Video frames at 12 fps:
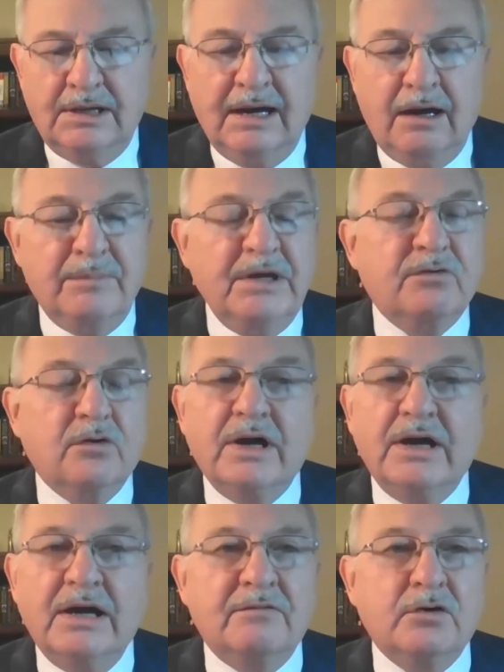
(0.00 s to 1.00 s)
I'll be
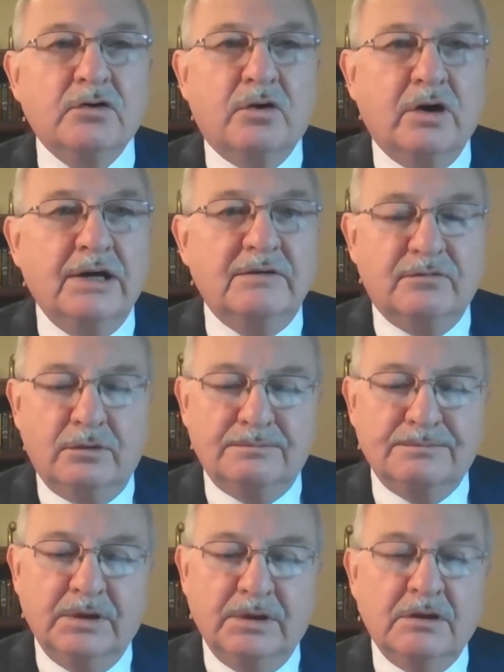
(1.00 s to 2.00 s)
forever grateful
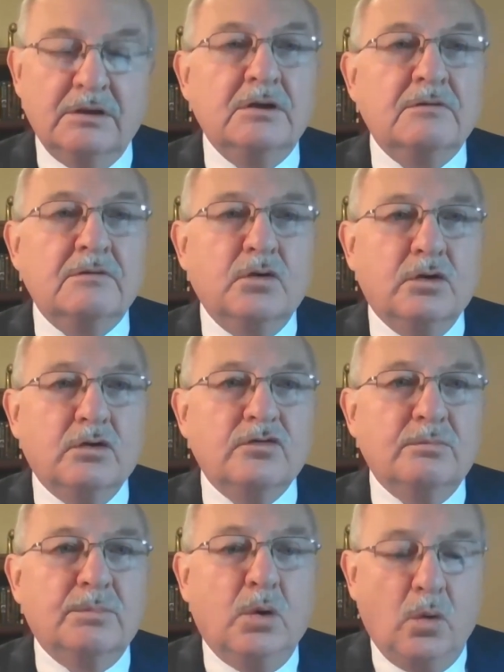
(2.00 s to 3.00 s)
for your
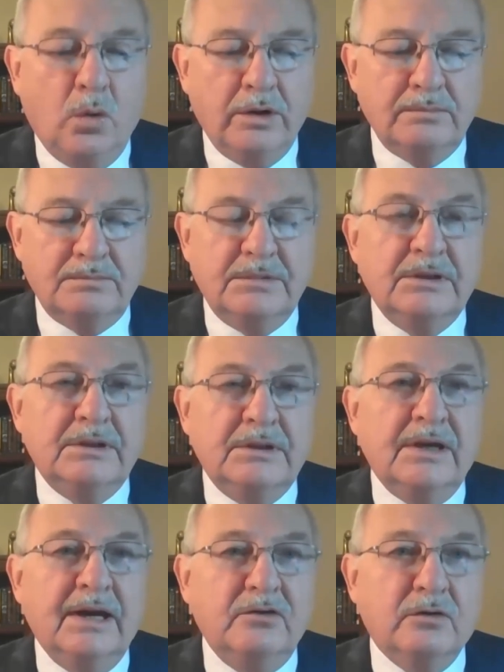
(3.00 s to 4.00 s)
support
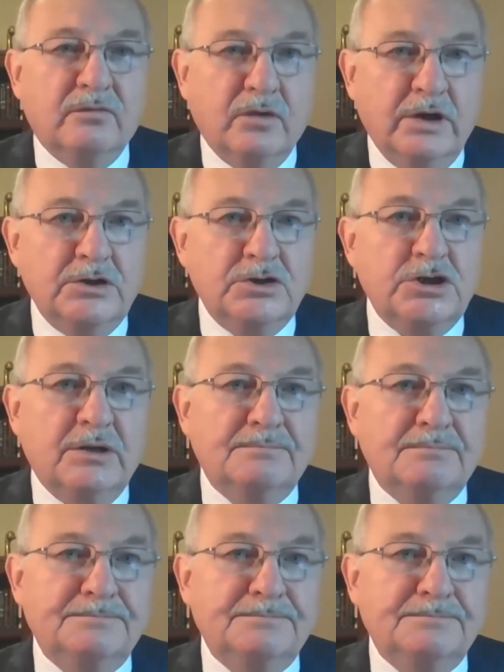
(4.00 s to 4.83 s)
and your friendship.